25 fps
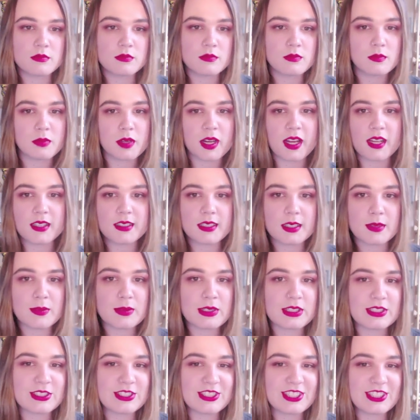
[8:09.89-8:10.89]
brand
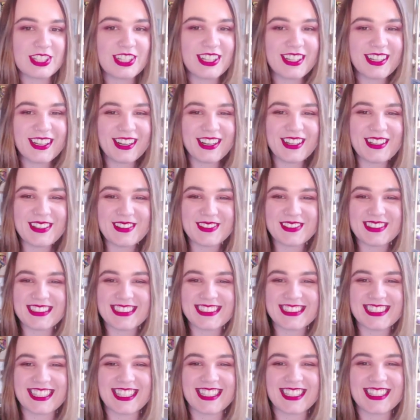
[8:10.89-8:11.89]
image
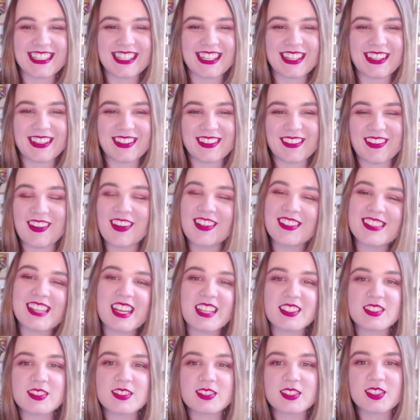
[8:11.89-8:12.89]
is that they're all
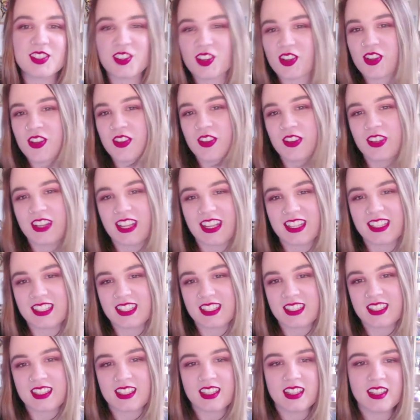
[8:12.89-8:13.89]
natural, all
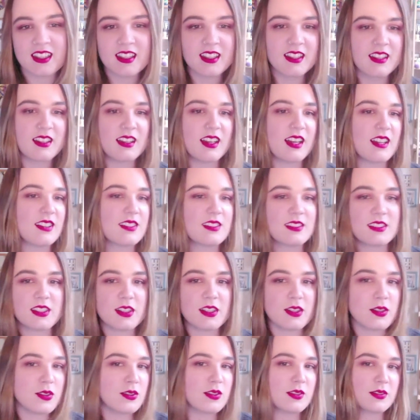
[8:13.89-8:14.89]
organic. I don't
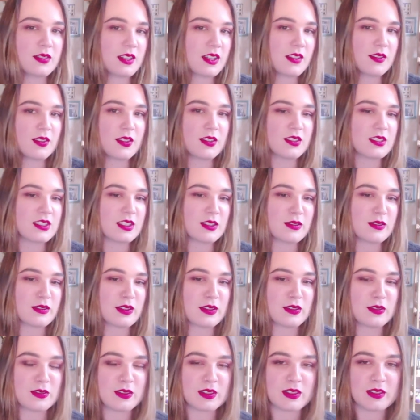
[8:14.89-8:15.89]
know if they have other stuff. I
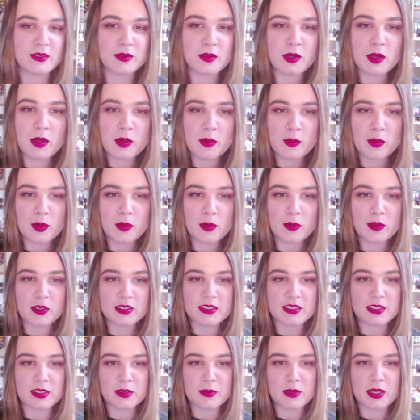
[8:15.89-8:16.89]
don't want to put
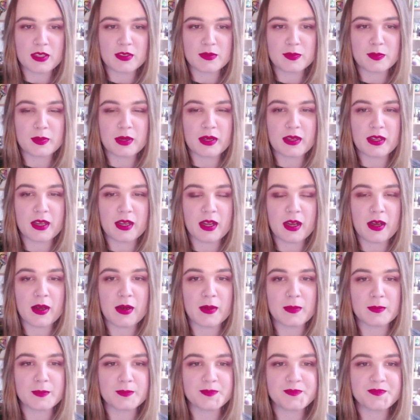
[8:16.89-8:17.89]
words in their mouth, but
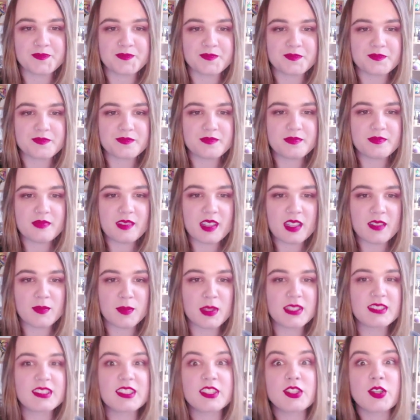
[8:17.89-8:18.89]

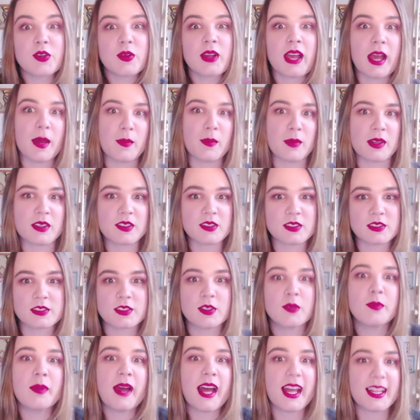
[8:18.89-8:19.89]
basically no chemicals,
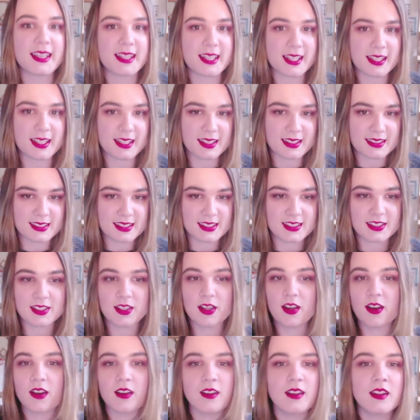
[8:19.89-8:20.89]
no bad things. It's
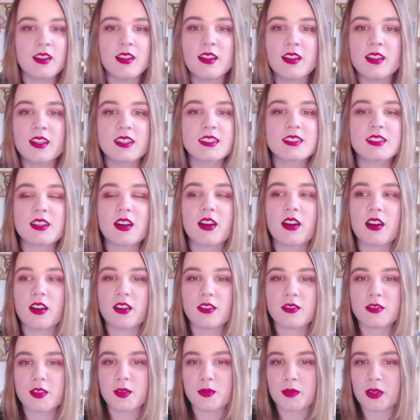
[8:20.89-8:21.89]
all
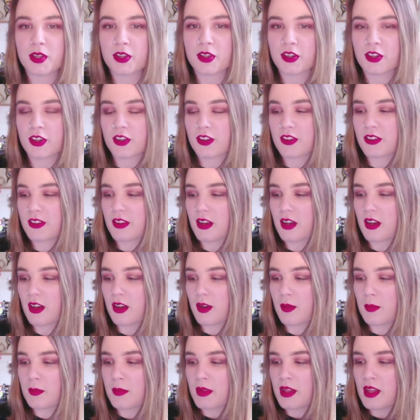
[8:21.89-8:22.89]
from the earth.
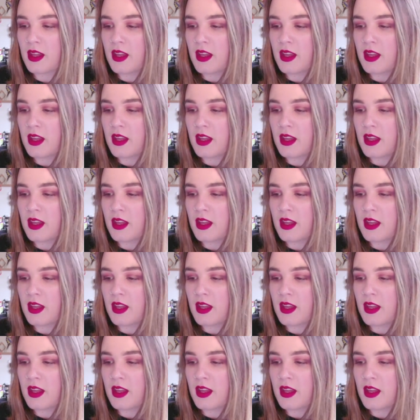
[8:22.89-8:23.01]
And